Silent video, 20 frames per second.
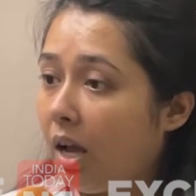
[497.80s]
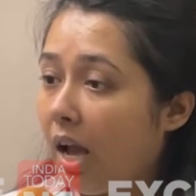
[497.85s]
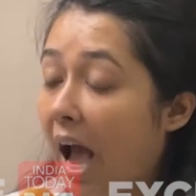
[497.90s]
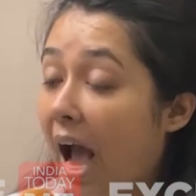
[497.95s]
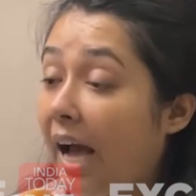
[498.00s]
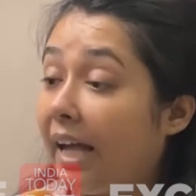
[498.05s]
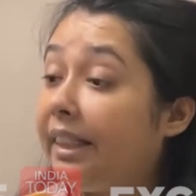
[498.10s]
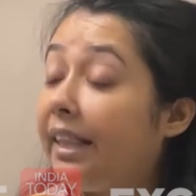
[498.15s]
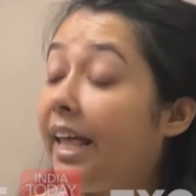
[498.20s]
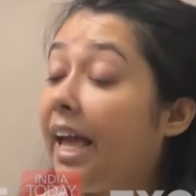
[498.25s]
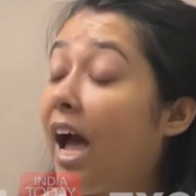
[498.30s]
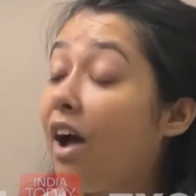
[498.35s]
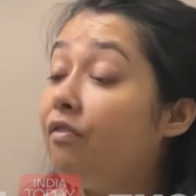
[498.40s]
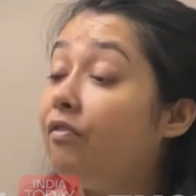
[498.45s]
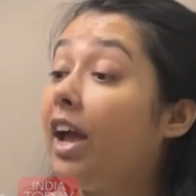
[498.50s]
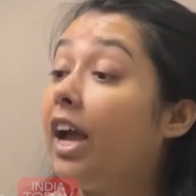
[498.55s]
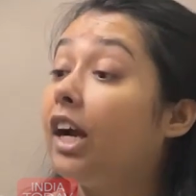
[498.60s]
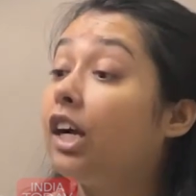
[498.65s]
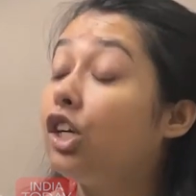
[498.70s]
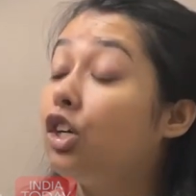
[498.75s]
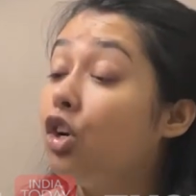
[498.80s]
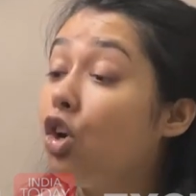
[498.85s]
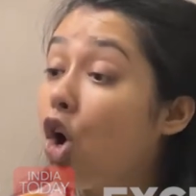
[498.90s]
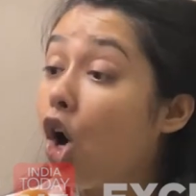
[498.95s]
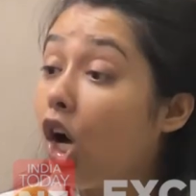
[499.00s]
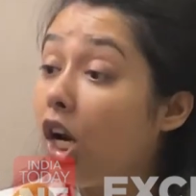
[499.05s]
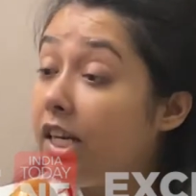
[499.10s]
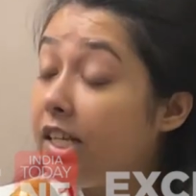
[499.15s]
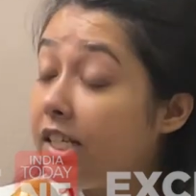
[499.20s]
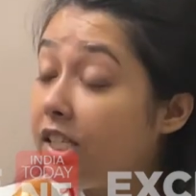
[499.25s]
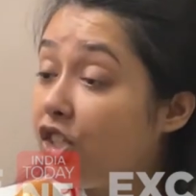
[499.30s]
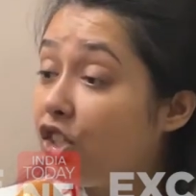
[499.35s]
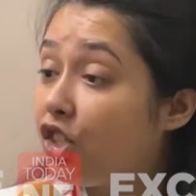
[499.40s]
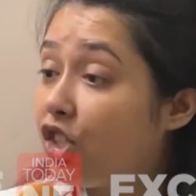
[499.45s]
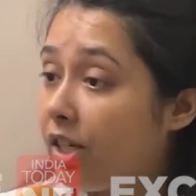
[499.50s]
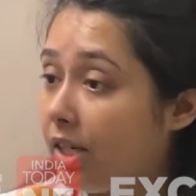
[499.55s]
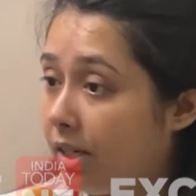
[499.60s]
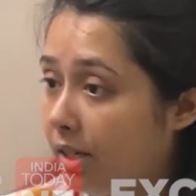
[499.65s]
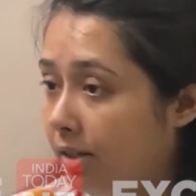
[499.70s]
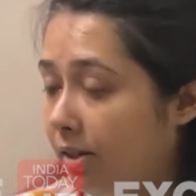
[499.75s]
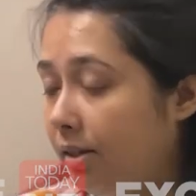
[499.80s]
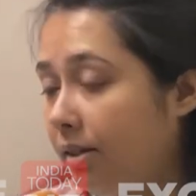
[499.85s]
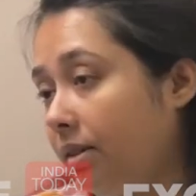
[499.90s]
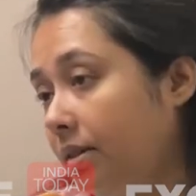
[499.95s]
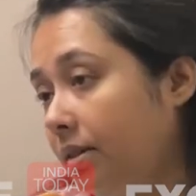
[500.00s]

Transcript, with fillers: and they have acknowledged it